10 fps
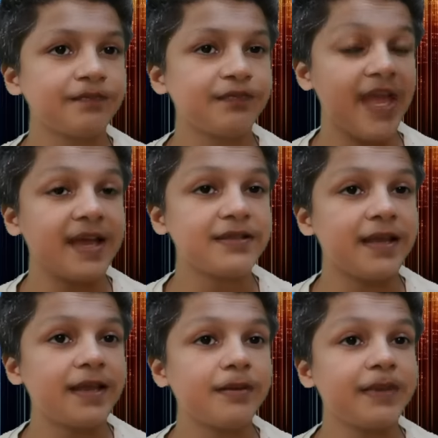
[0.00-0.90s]
as
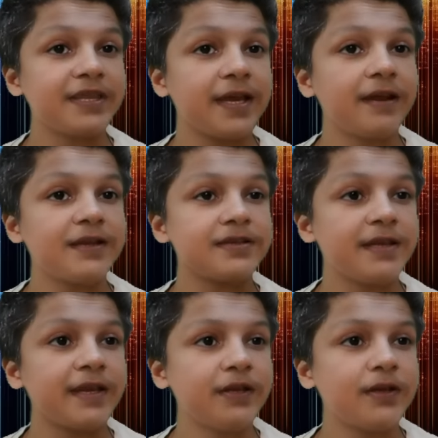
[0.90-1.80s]
Matthias
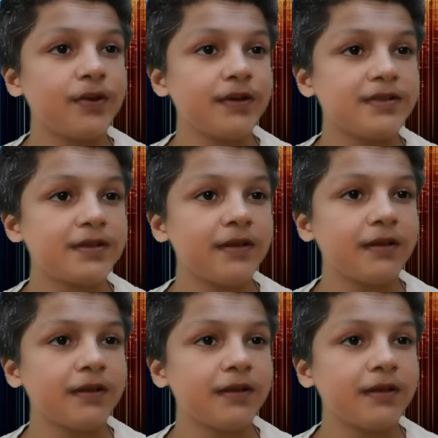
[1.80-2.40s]
intones,